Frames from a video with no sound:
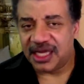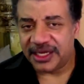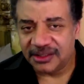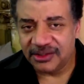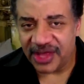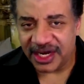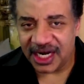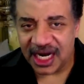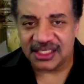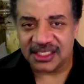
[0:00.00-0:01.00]
I could do that at
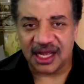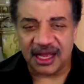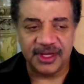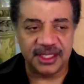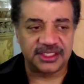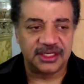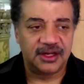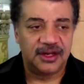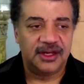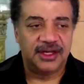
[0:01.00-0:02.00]
any time. It's,
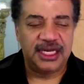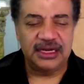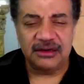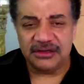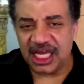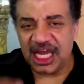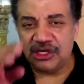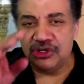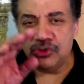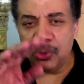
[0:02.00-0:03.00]
here's a
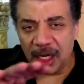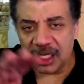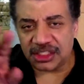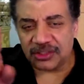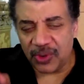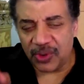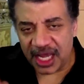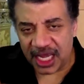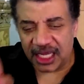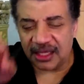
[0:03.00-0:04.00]
nuanced
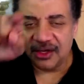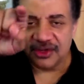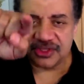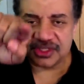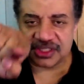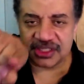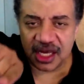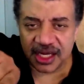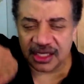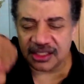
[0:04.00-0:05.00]
way the
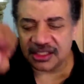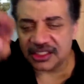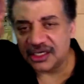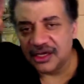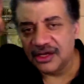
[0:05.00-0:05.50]
science